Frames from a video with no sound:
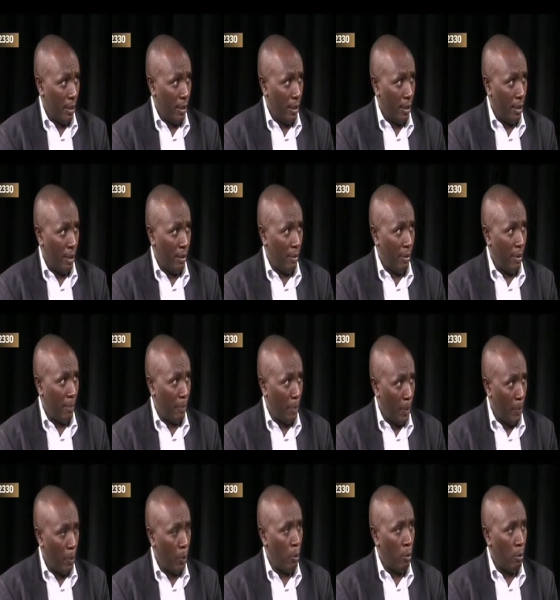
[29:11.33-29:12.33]
There are
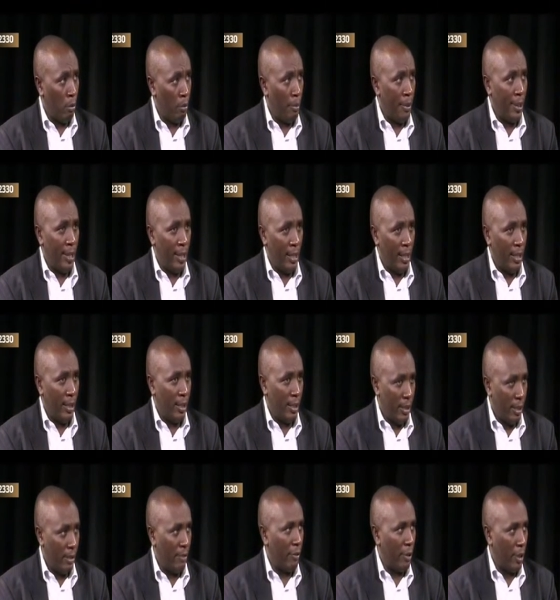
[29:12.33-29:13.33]
people who will
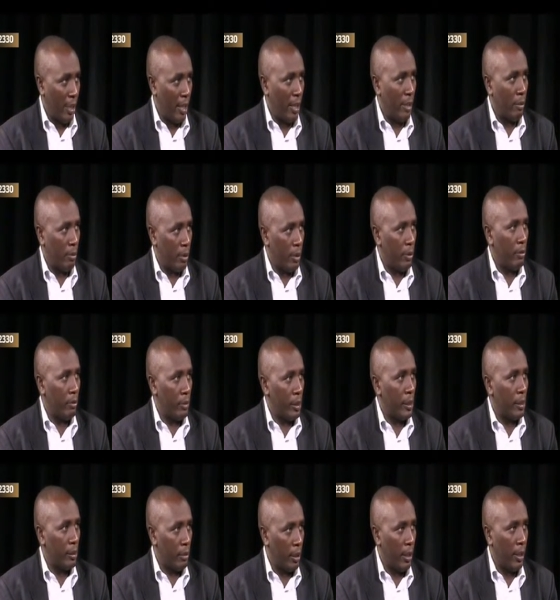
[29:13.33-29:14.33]
just forget what you were
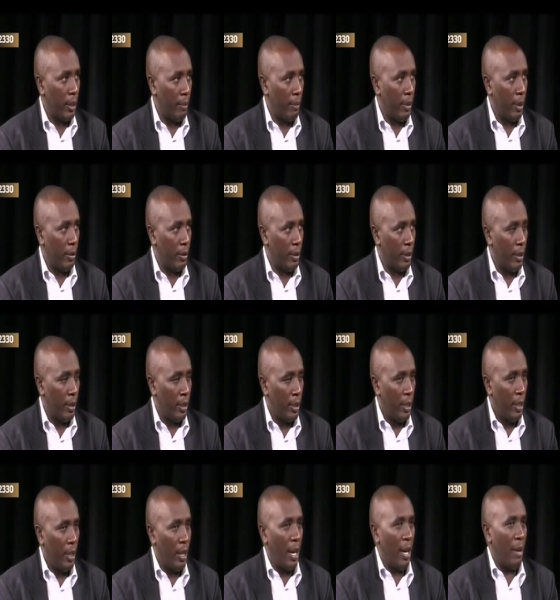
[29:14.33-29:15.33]
talking about,
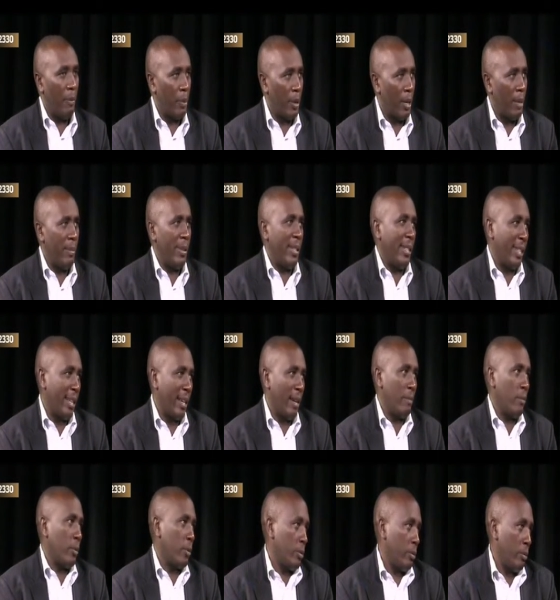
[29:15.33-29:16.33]
and probably
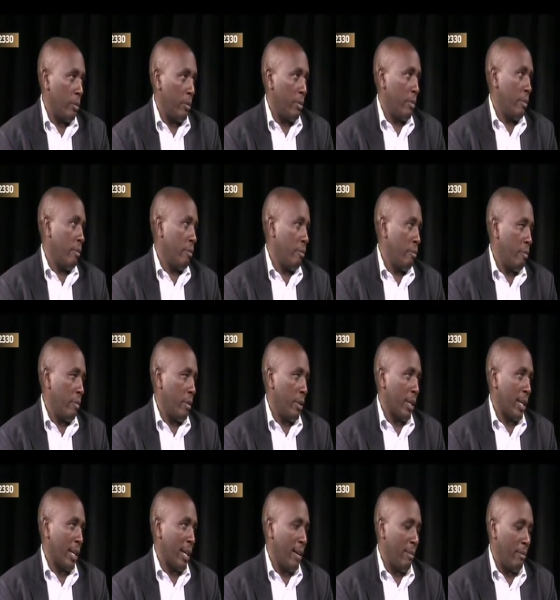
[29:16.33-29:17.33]
come
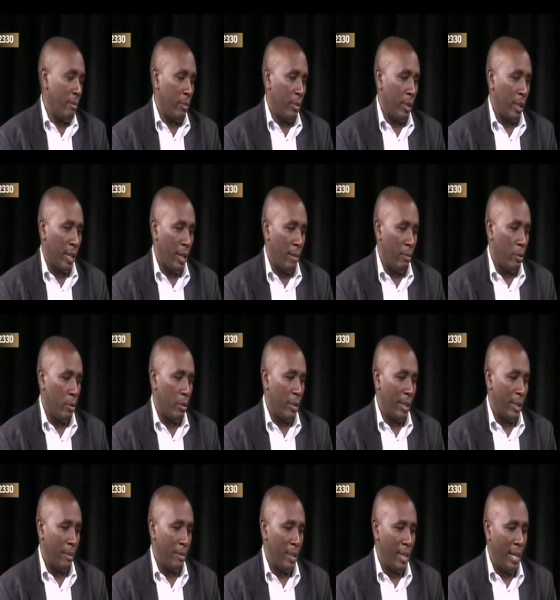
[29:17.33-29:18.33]
to
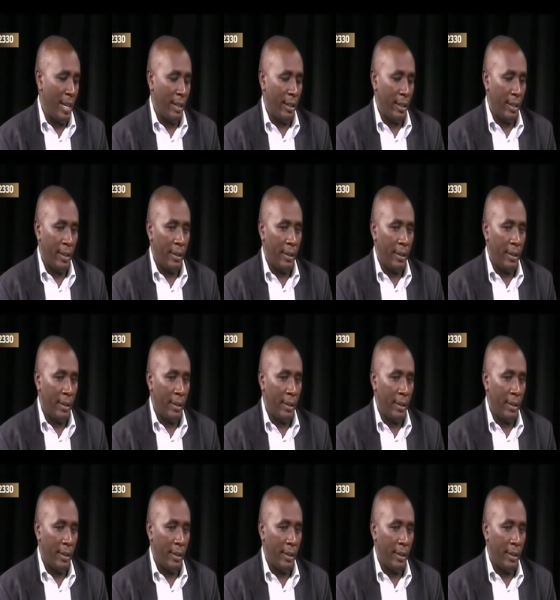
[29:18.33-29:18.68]
terms later.